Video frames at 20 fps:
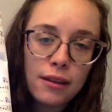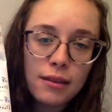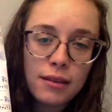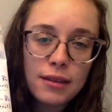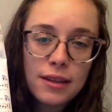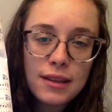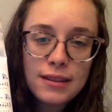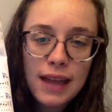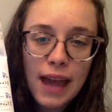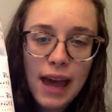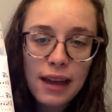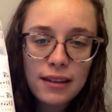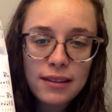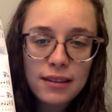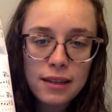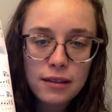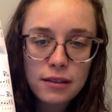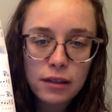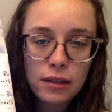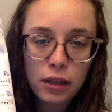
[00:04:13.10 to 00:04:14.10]
these
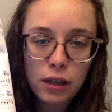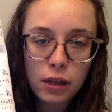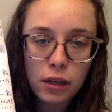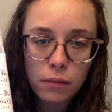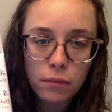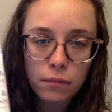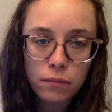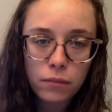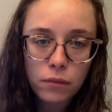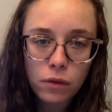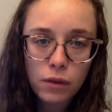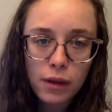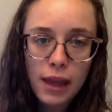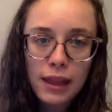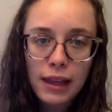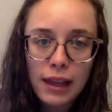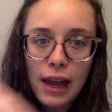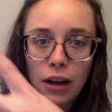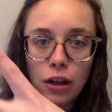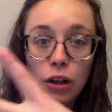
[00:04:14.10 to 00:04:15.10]
accents in here. Okay, they
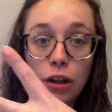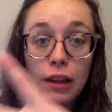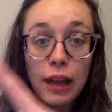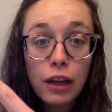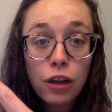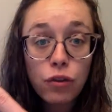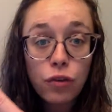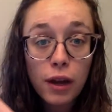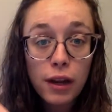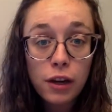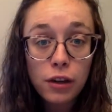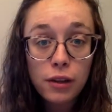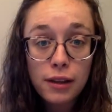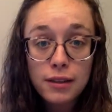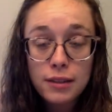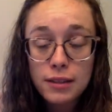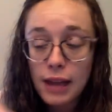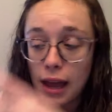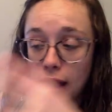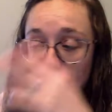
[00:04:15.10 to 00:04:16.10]
kind of look like greater than
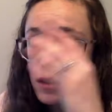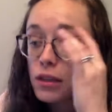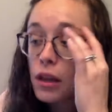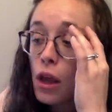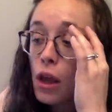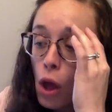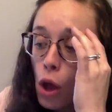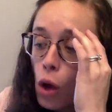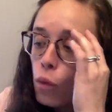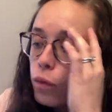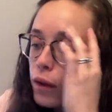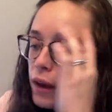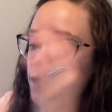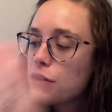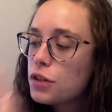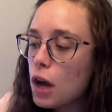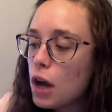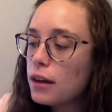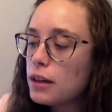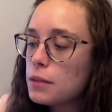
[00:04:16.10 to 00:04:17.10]
signs. We've
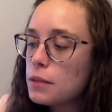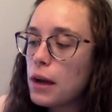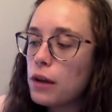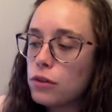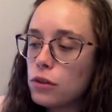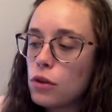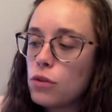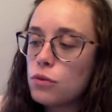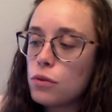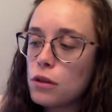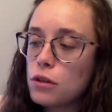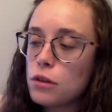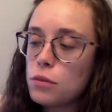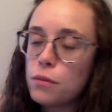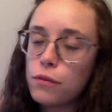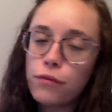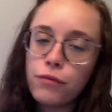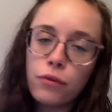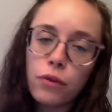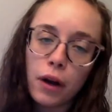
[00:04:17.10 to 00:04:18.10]
talked about those ones
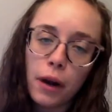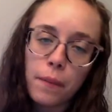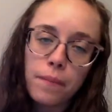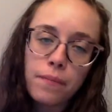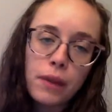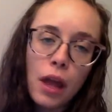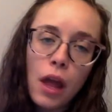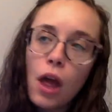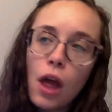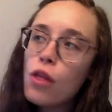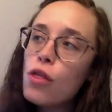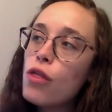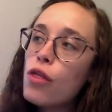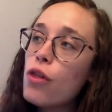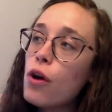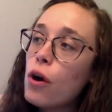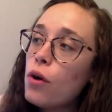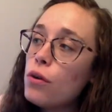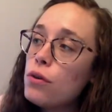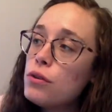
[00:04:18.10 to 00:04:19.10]
before.
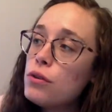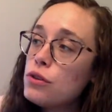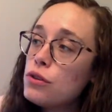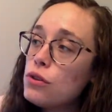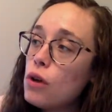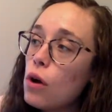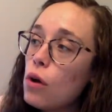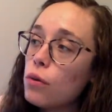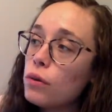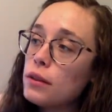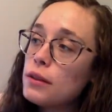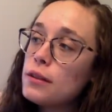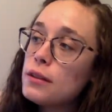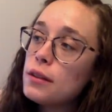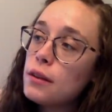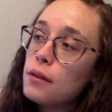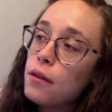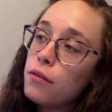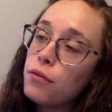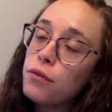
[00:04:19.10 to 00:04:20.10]
Those notes,
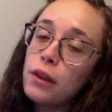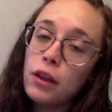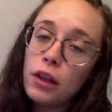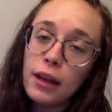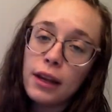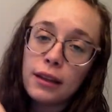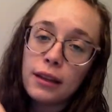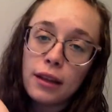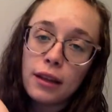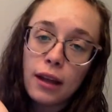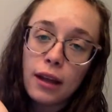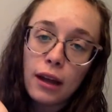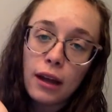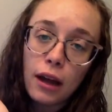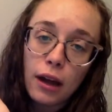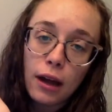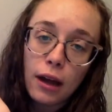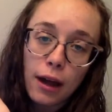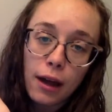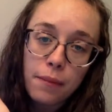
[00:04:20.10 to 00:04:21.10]
if we look at the
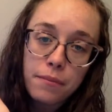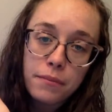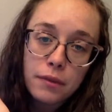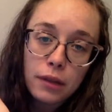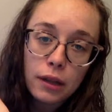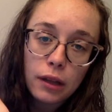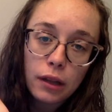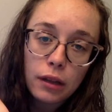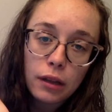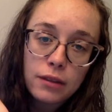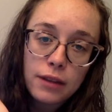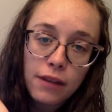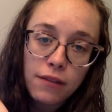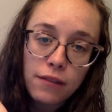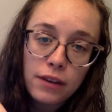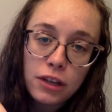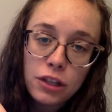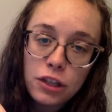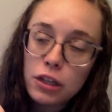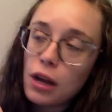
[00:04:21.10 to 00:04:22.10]

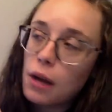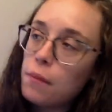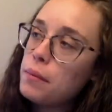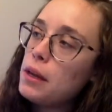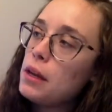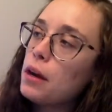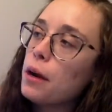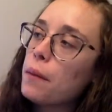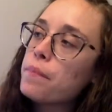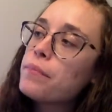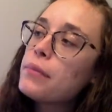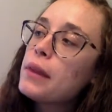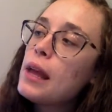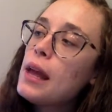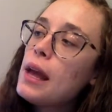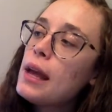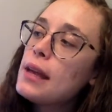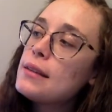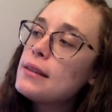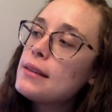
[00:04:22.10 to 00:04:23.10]
definition up here, it
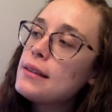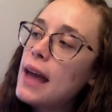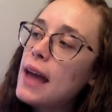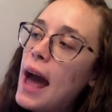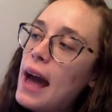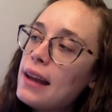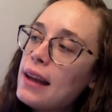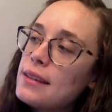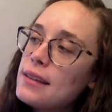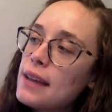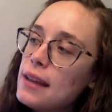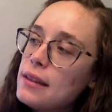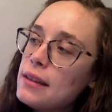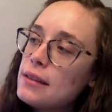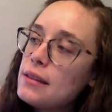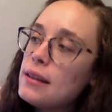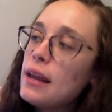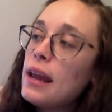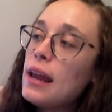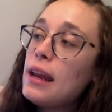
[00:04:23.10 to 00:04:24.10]
says accents
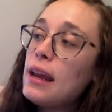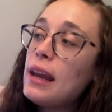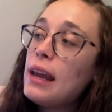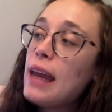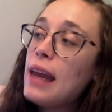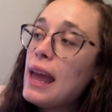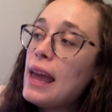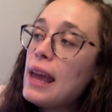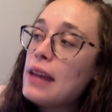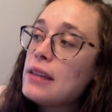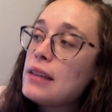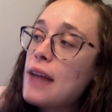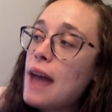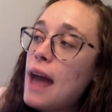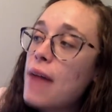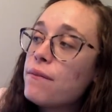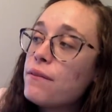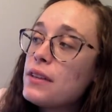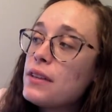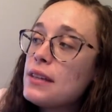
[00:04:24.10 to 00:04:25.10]
indicate to
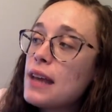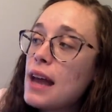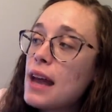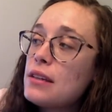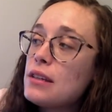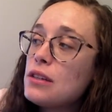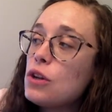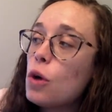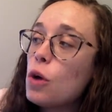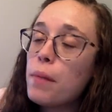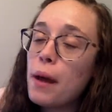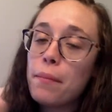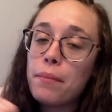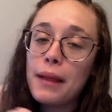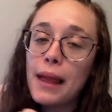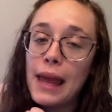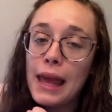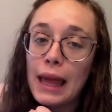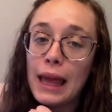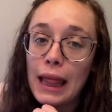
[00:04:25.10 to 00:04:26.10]
emphasize a note by
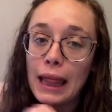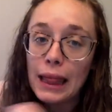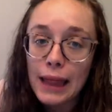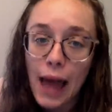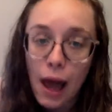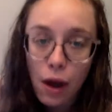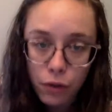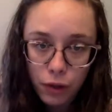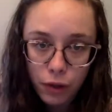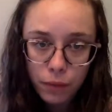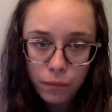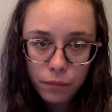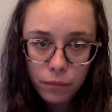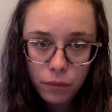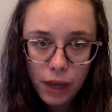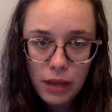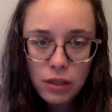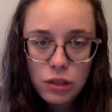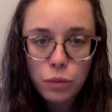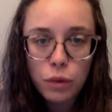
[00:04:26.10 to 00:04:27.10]
playing louder.
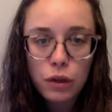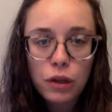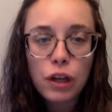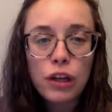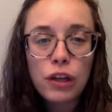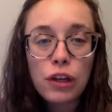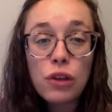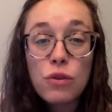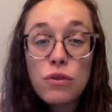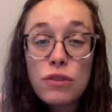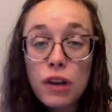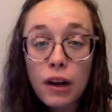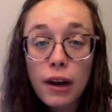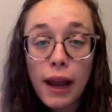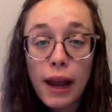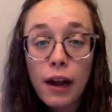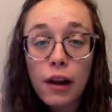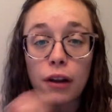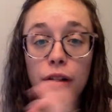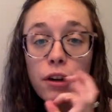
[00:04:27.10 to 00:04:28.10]
Okay, so we're going to use our
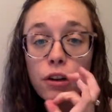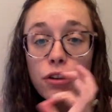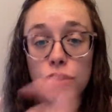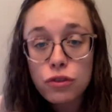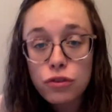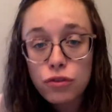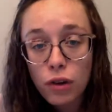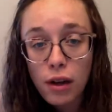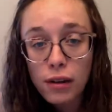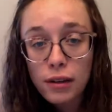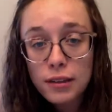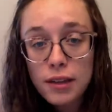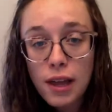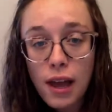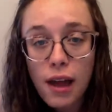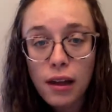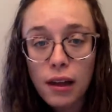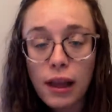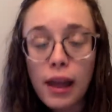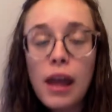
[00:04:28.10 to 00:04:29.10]
air and our strong
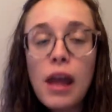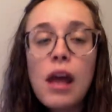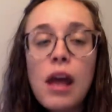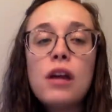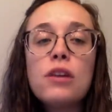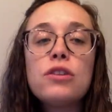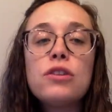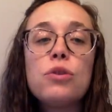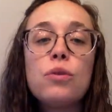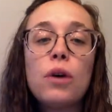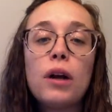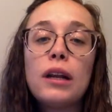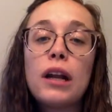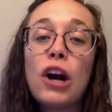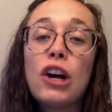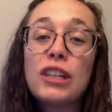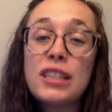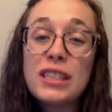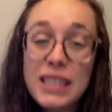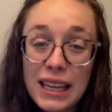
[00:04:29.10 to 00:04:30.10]
tongue to
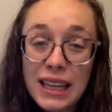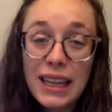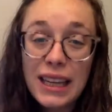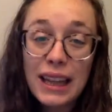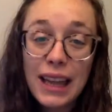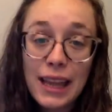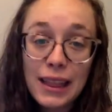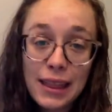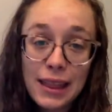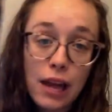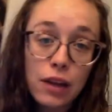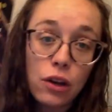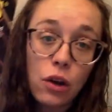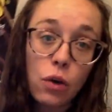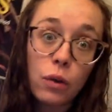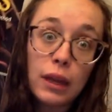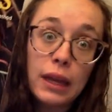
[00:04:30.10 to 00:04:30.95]
articulate that note